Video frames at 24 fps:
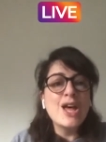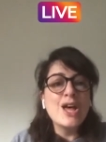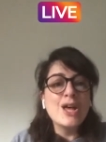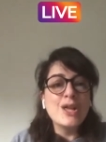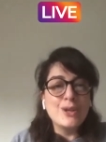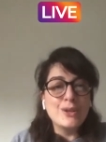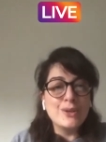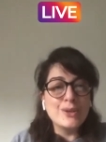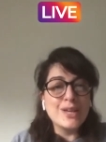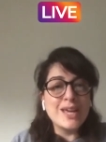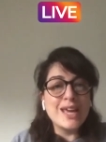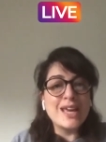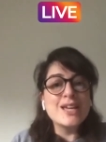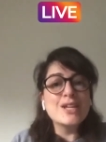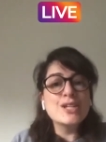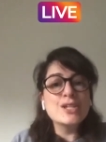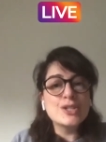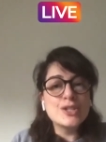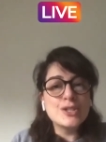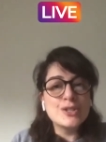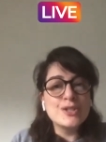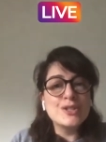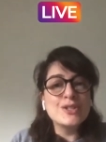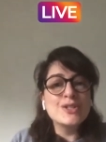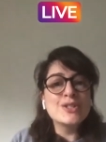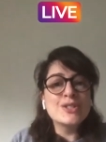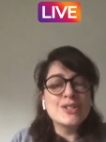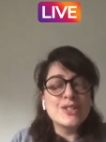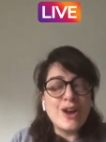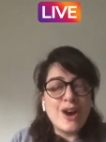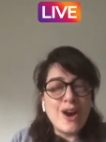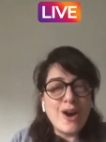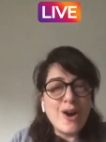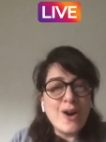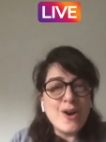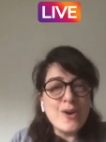locations
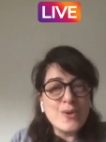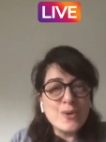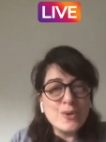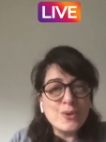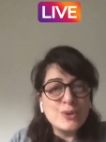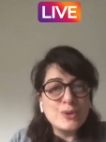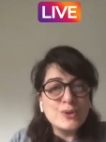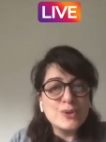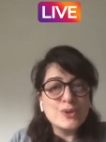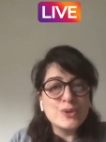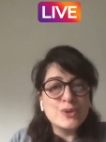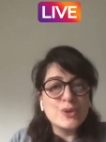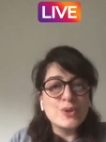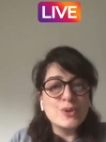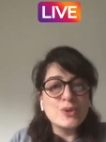are also